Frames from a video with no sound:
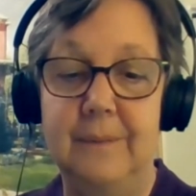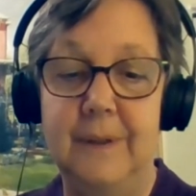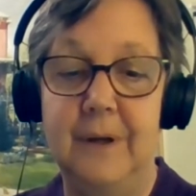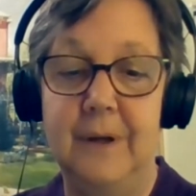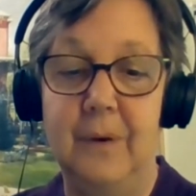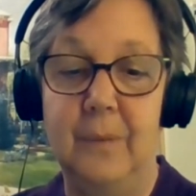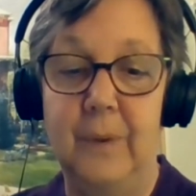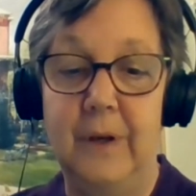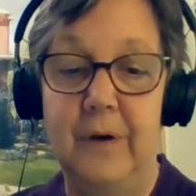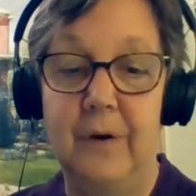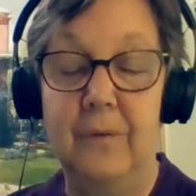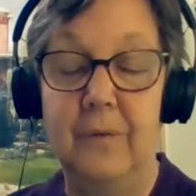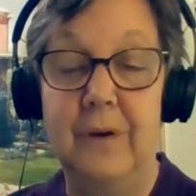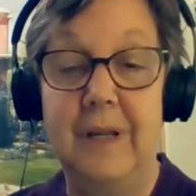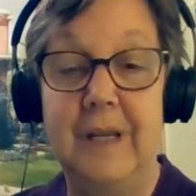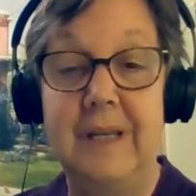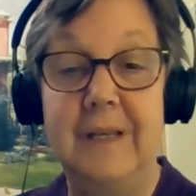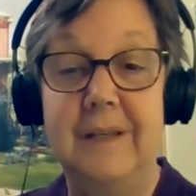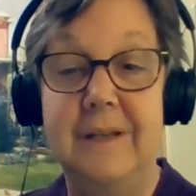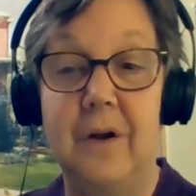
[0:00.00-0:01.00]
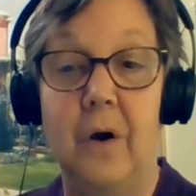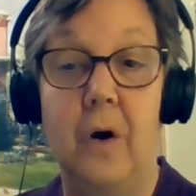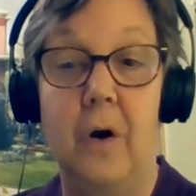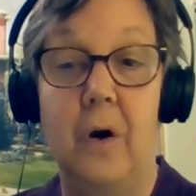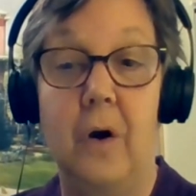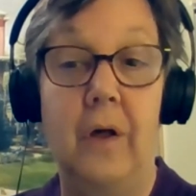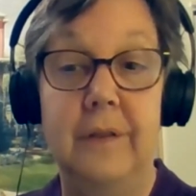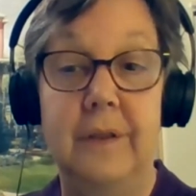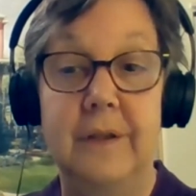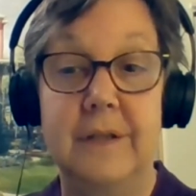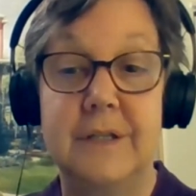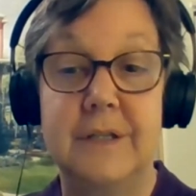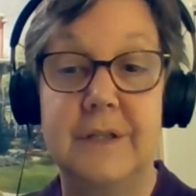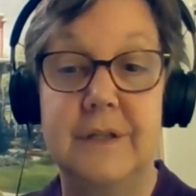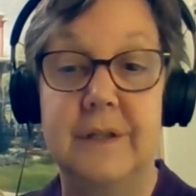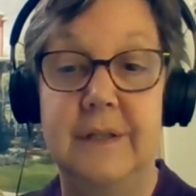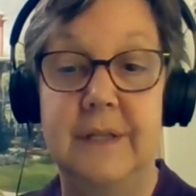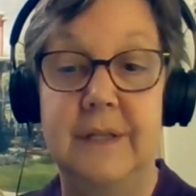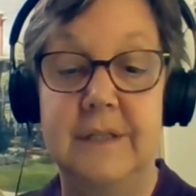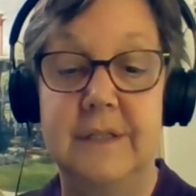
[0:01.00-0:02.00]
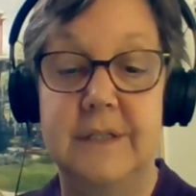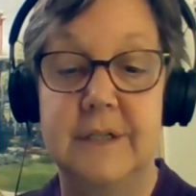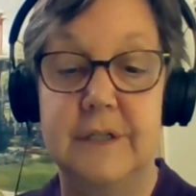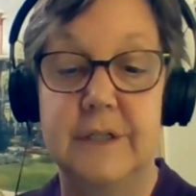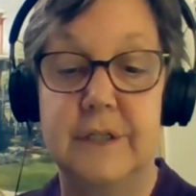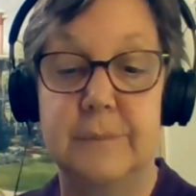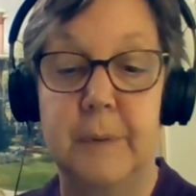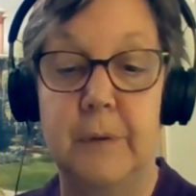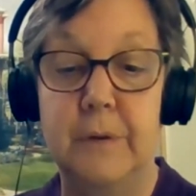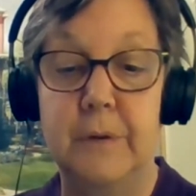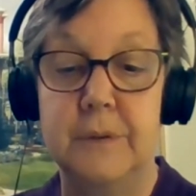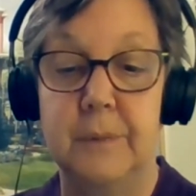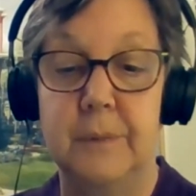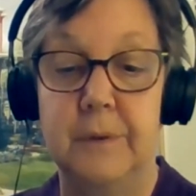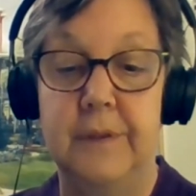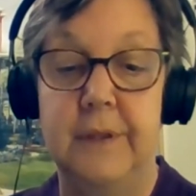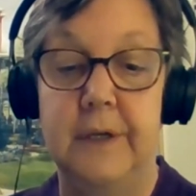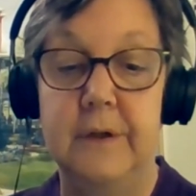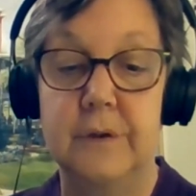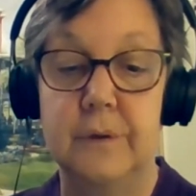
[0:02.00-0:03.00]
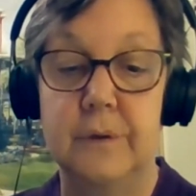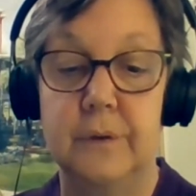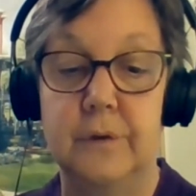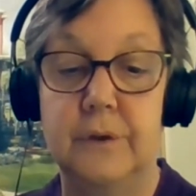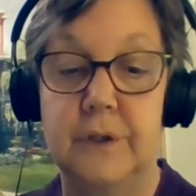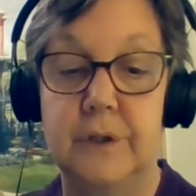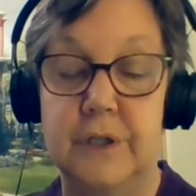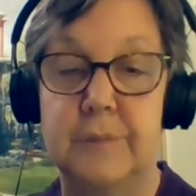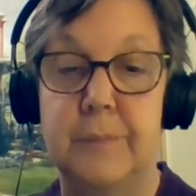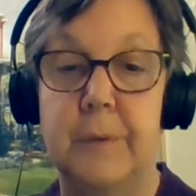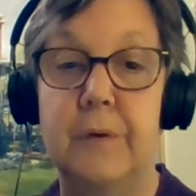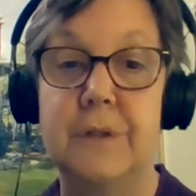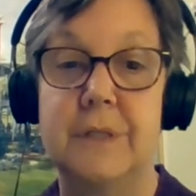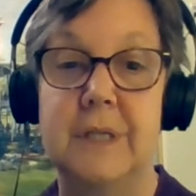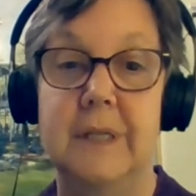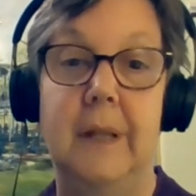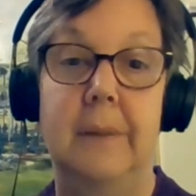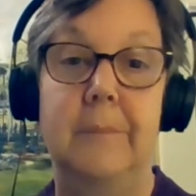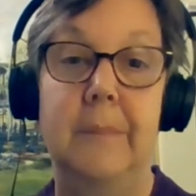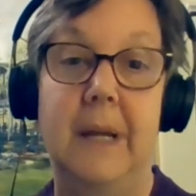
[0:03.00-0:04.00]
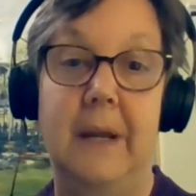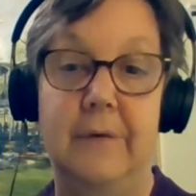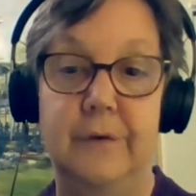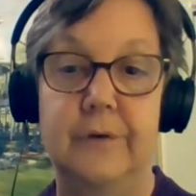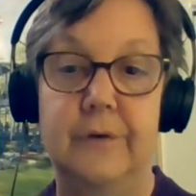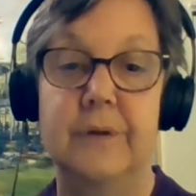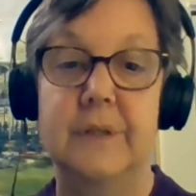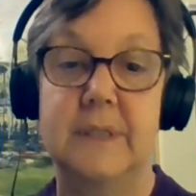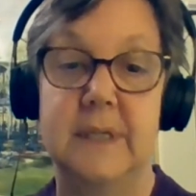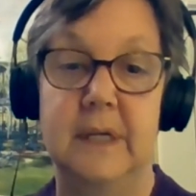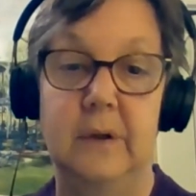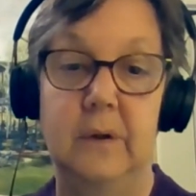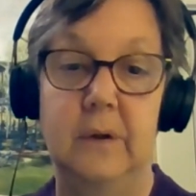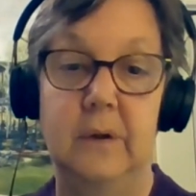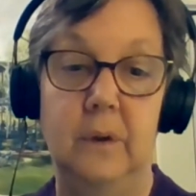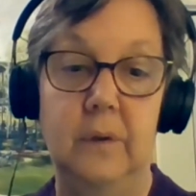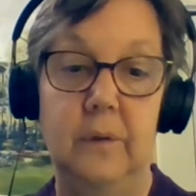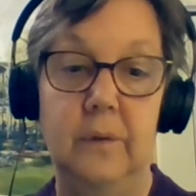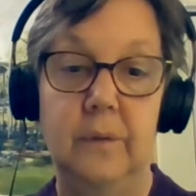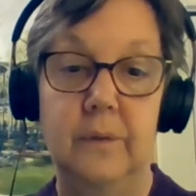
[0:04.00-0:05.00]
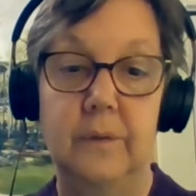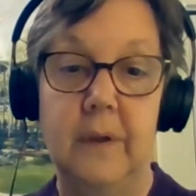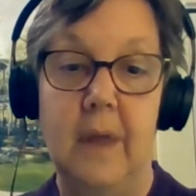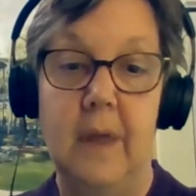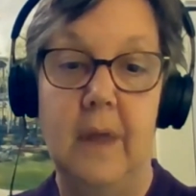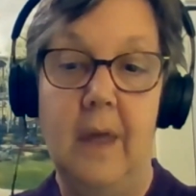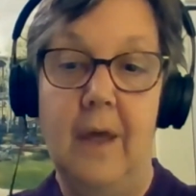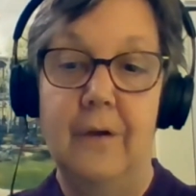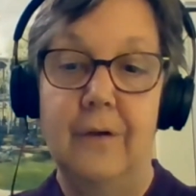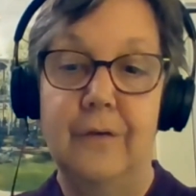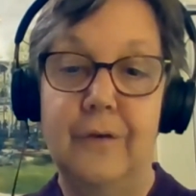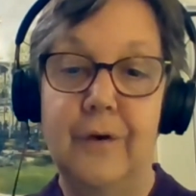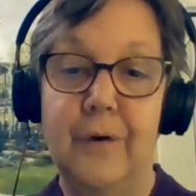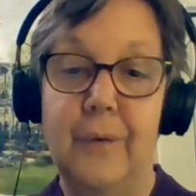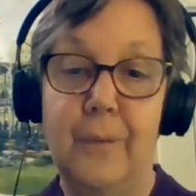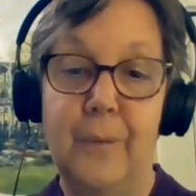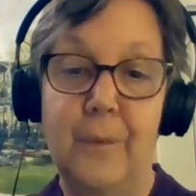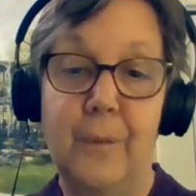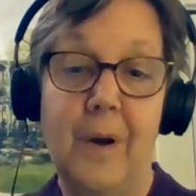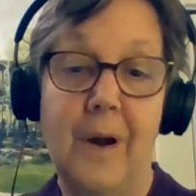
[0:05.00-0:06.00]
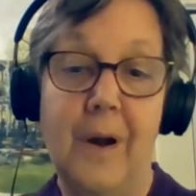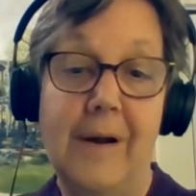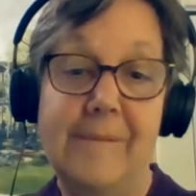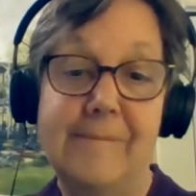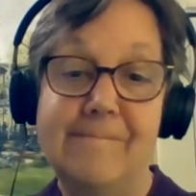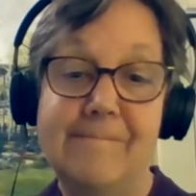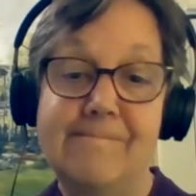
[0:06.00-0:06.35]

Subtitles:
we don't need all these disposable things or disposing them after a single use. So